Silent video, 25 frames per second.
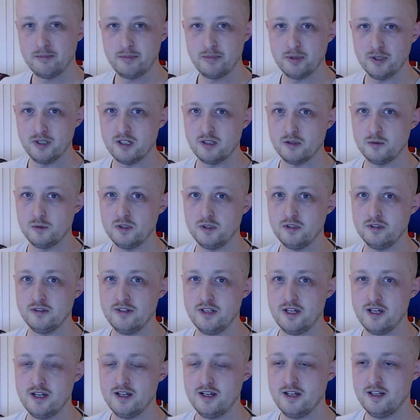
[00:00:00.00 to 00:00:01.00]
put another one
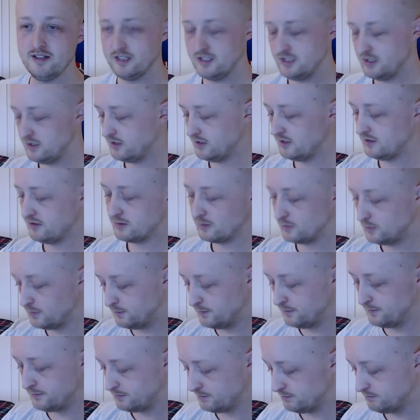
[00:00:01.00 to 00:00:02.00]
on there, and then you can
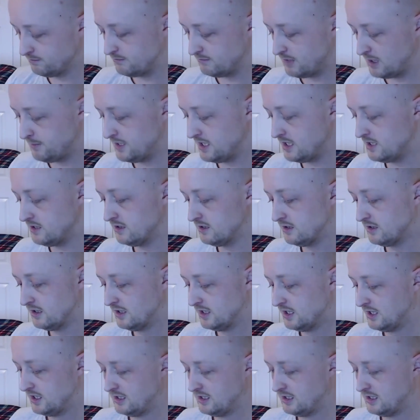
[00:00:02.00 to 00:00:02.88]
sort of maybe